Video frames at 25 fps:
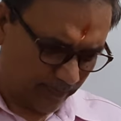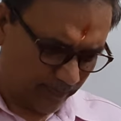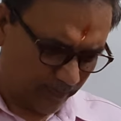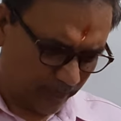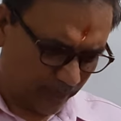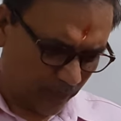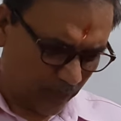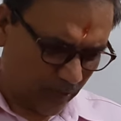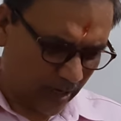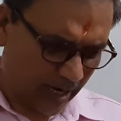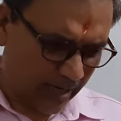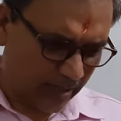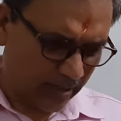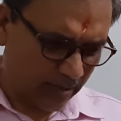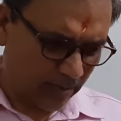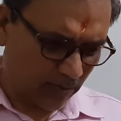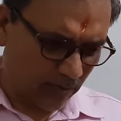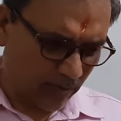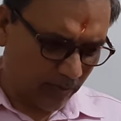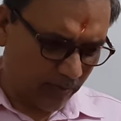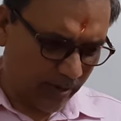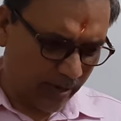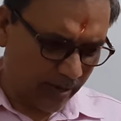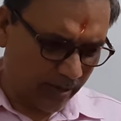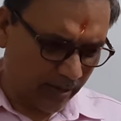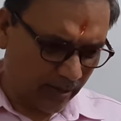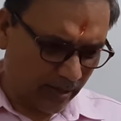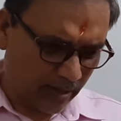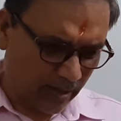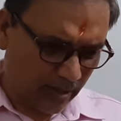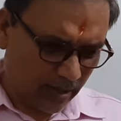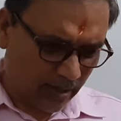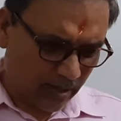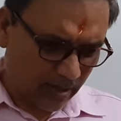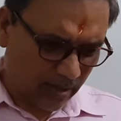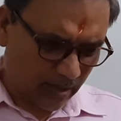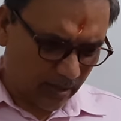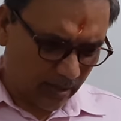That will be
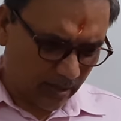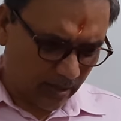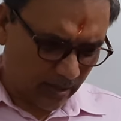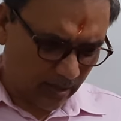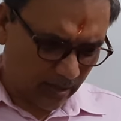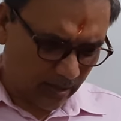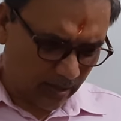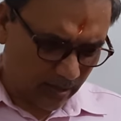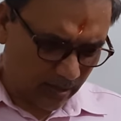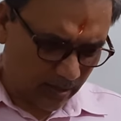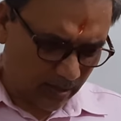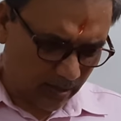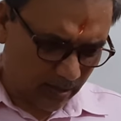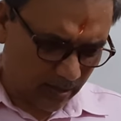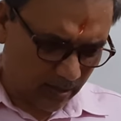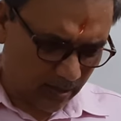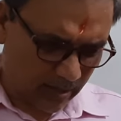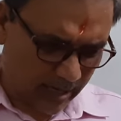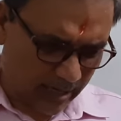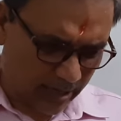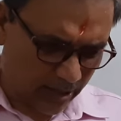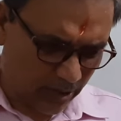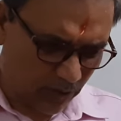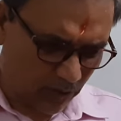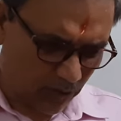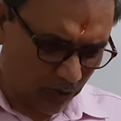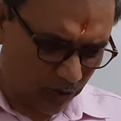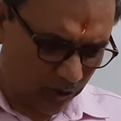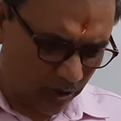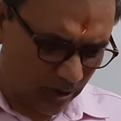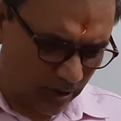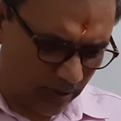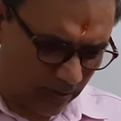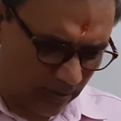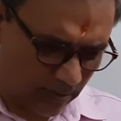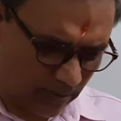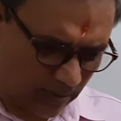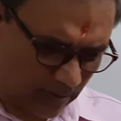next
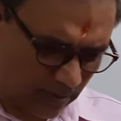question.